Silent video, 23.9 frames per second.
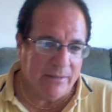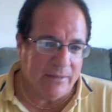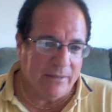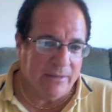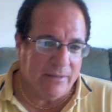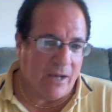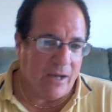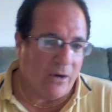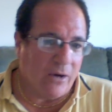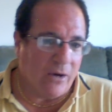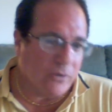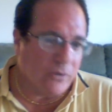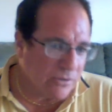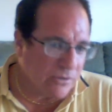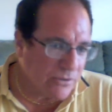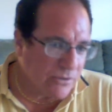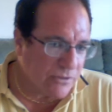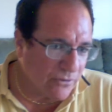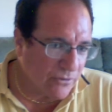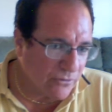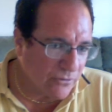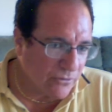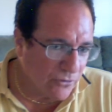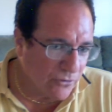how good's
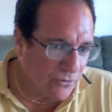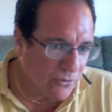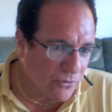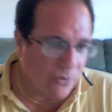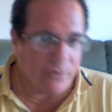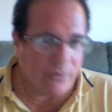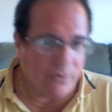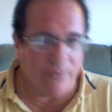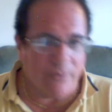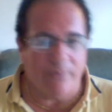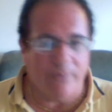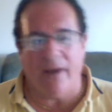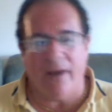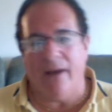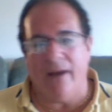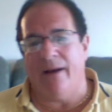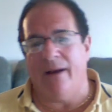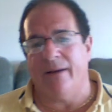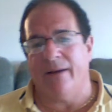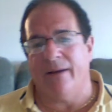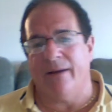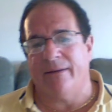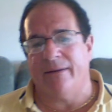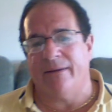their new
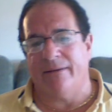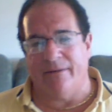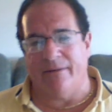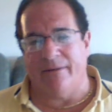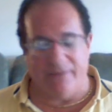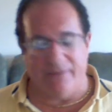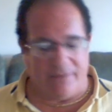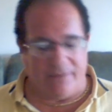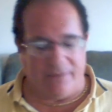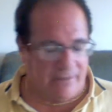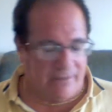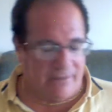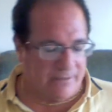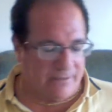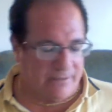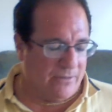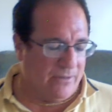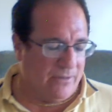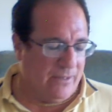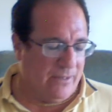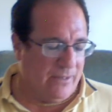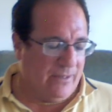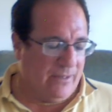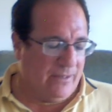quarterback and everything. So
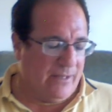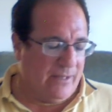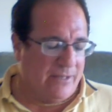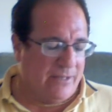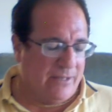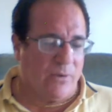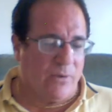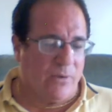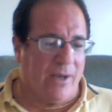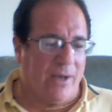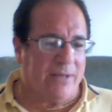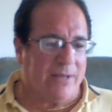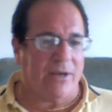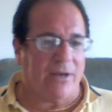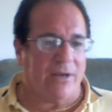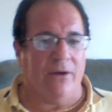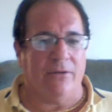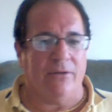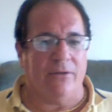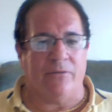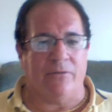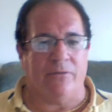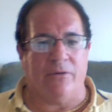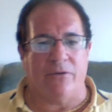that's why it's hard
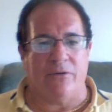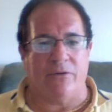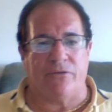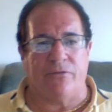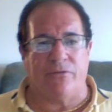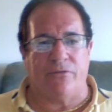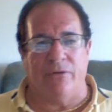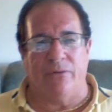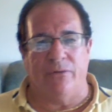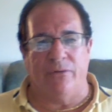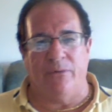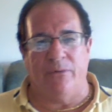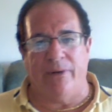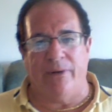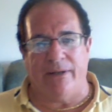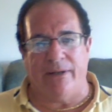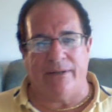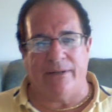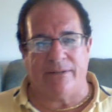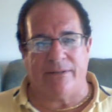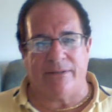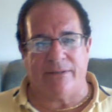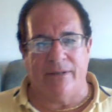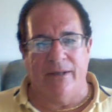the first few
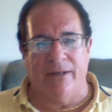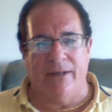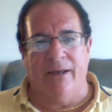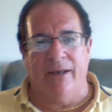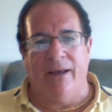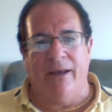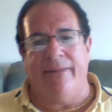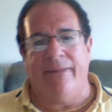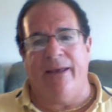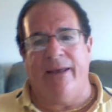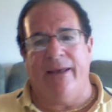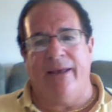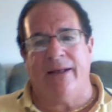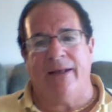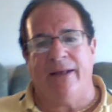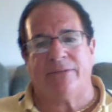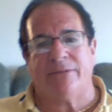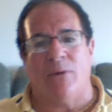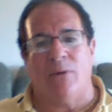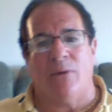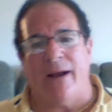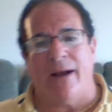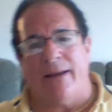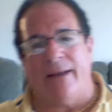weeks, and that's
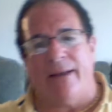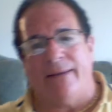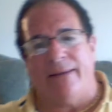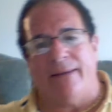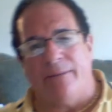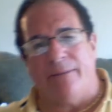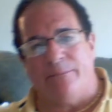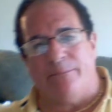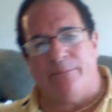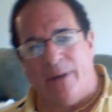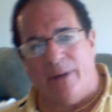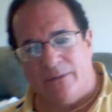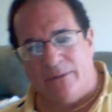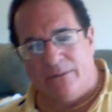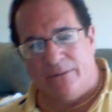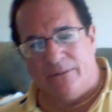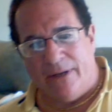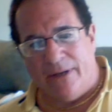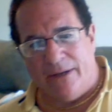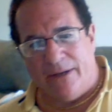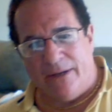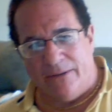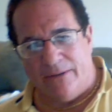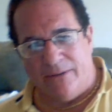why I get better
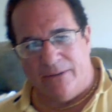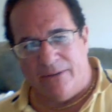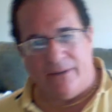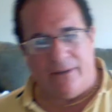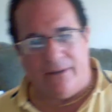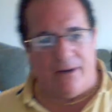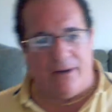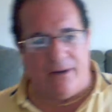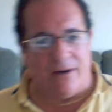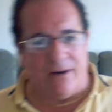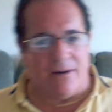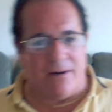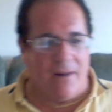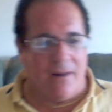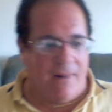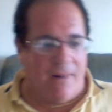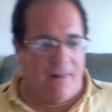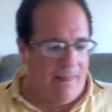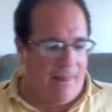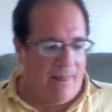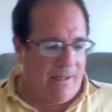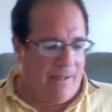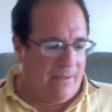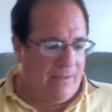later in the year.
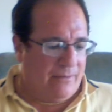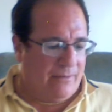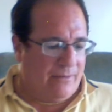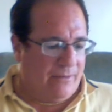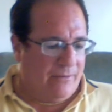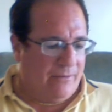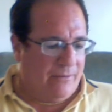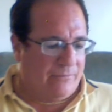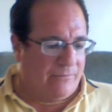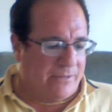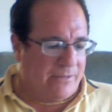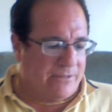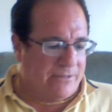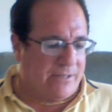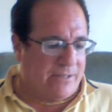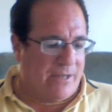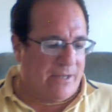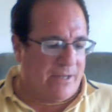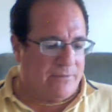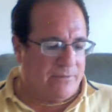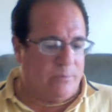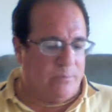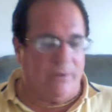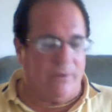If this
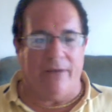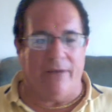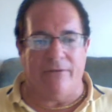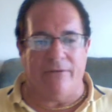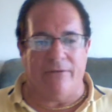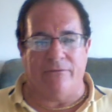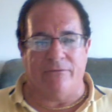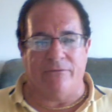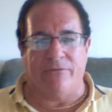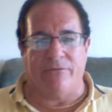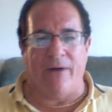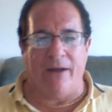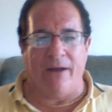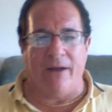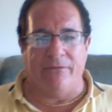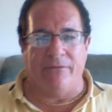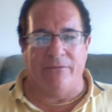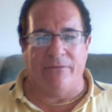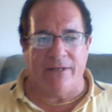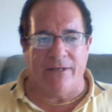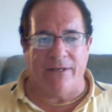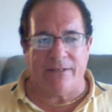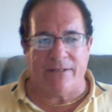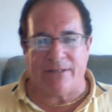game's played in five
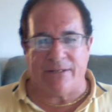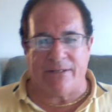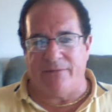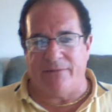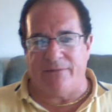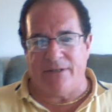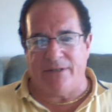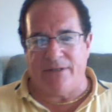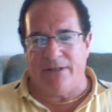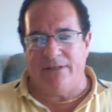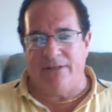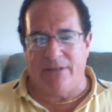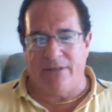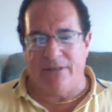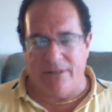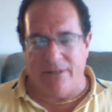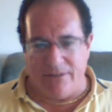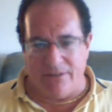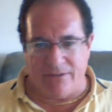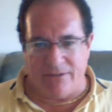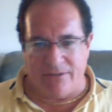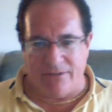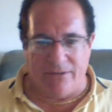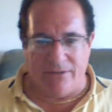weeks and I've seen
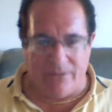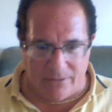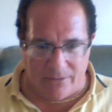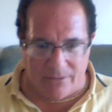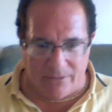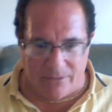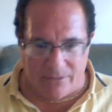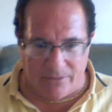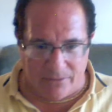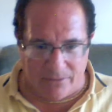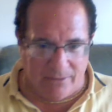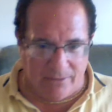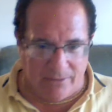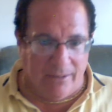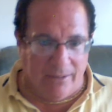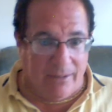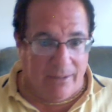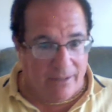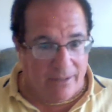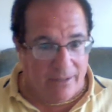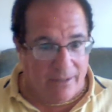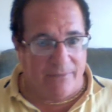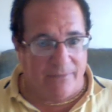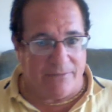TCU
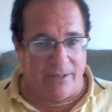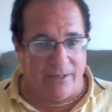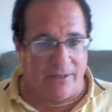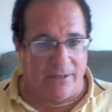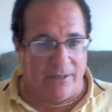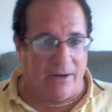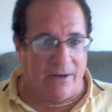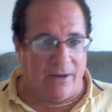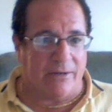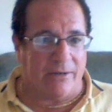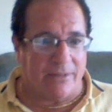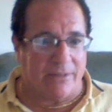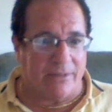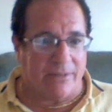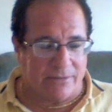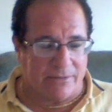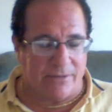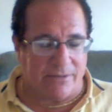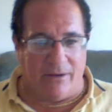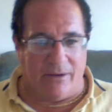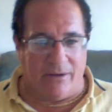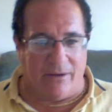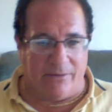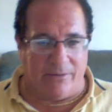and I've seen
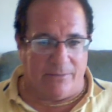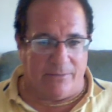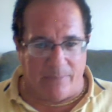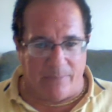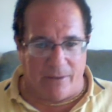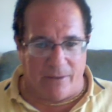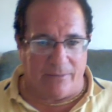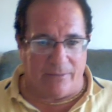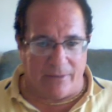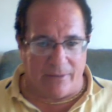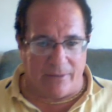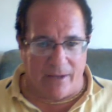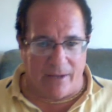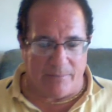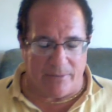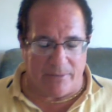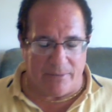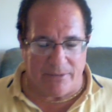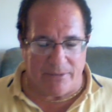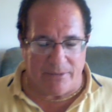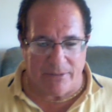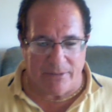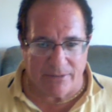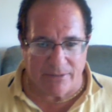Arkansas with better
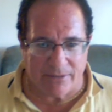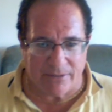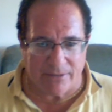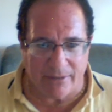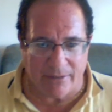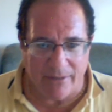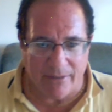competition,